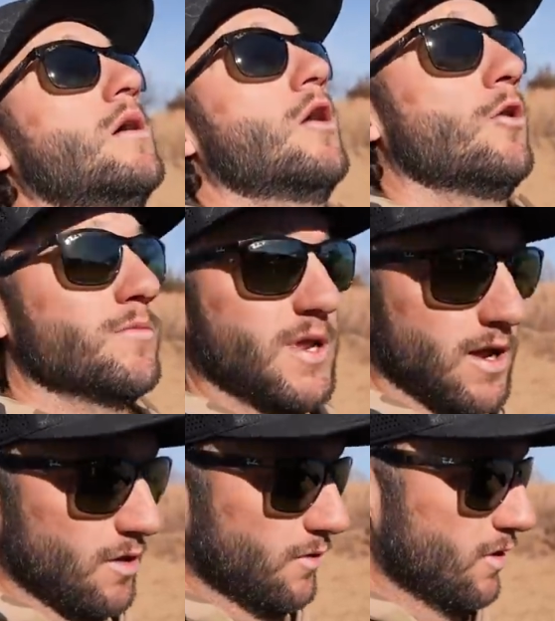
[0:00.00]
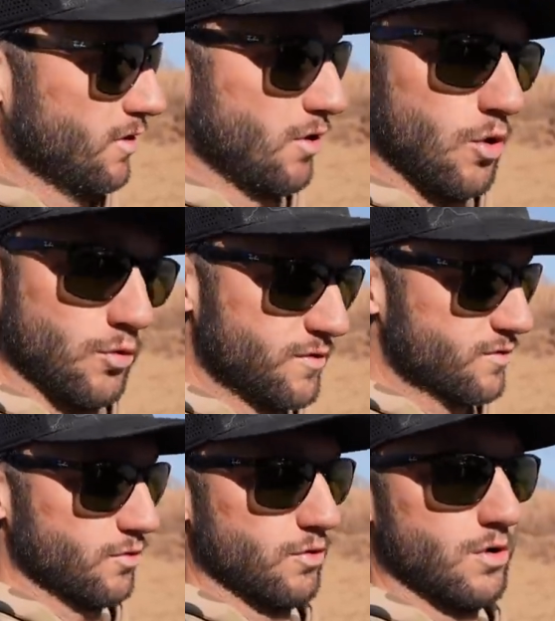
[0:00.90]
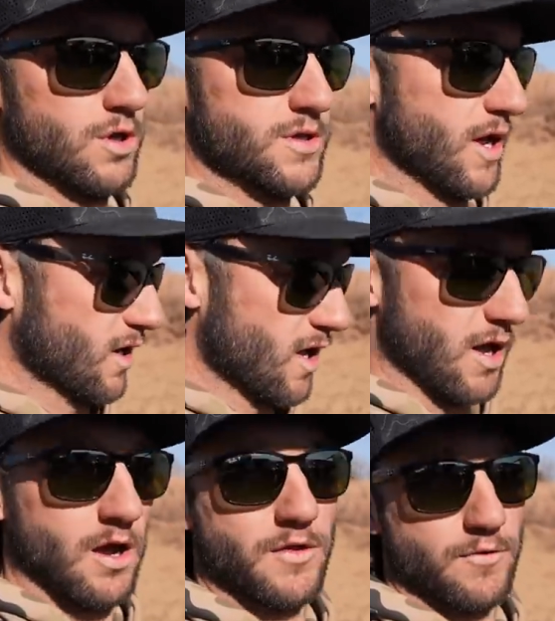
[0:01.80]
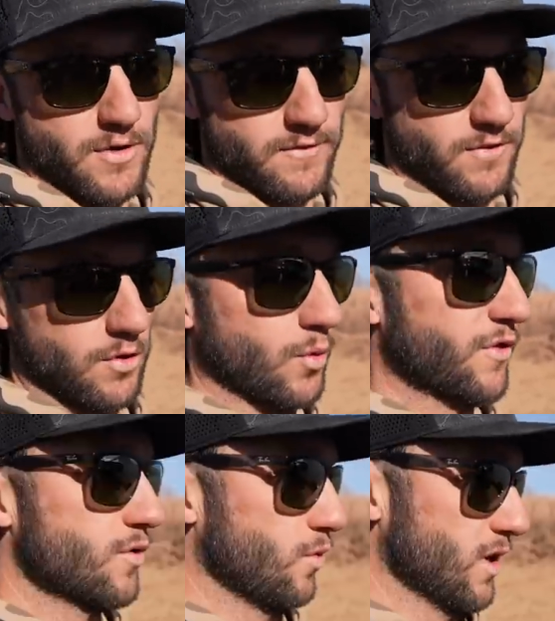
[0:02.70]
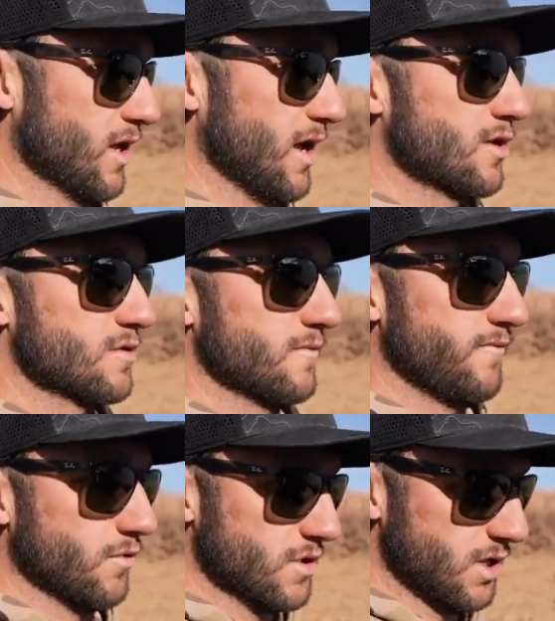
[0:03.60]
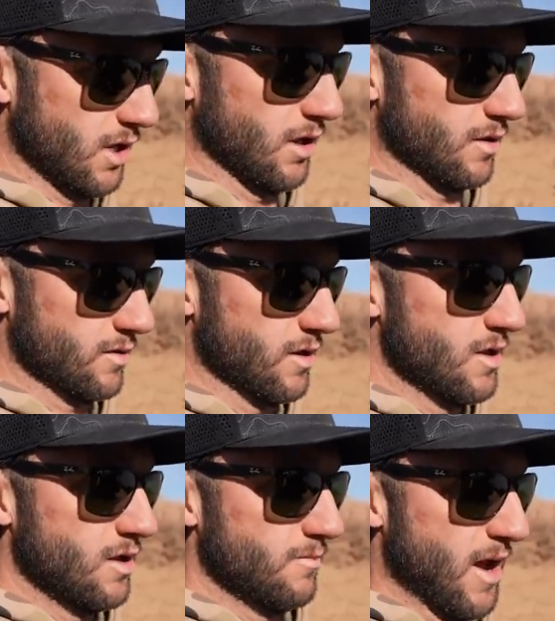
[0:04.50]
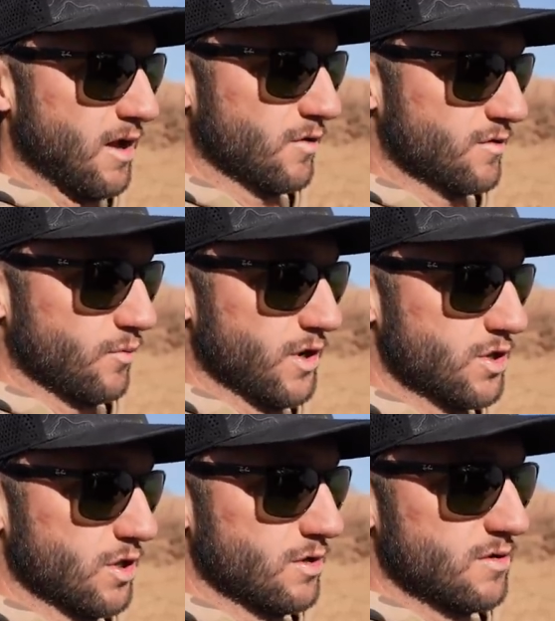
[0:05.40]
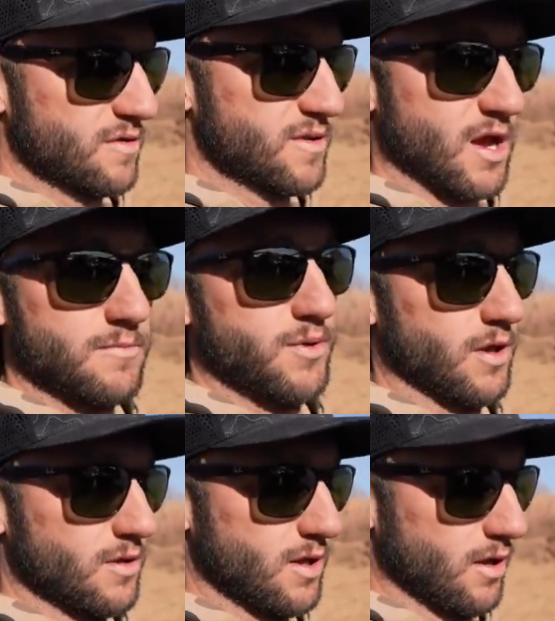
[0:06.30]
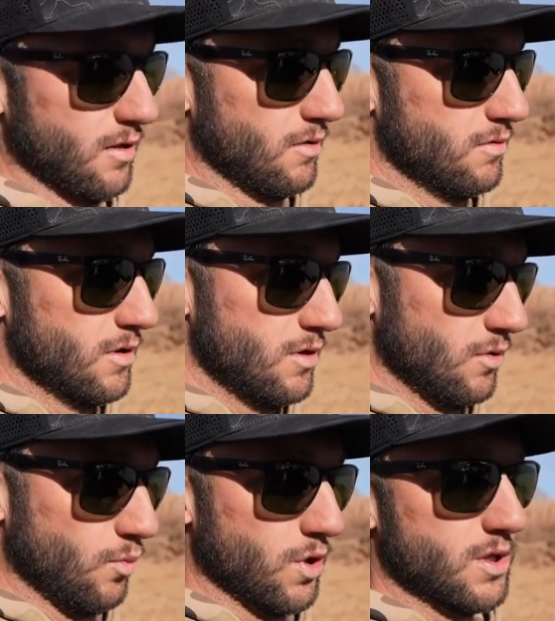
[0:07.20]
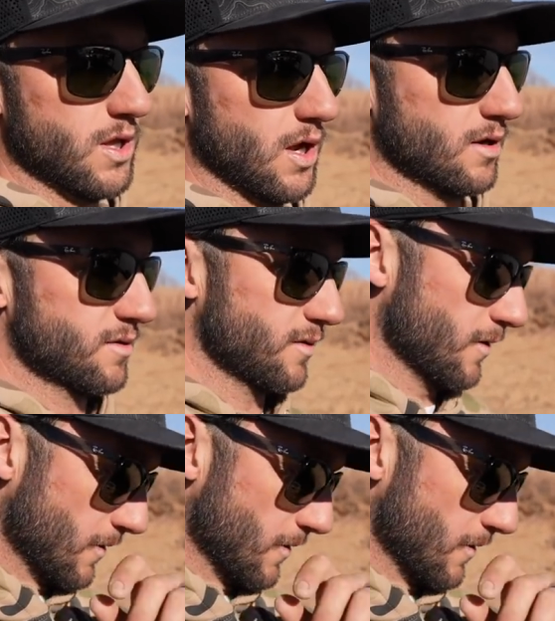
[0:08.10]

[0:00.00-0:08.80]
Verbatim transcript: hometown old school duck hunt on the river with 20 gauges and 410s, mallards, widgeon, stud pintail, wood ducks.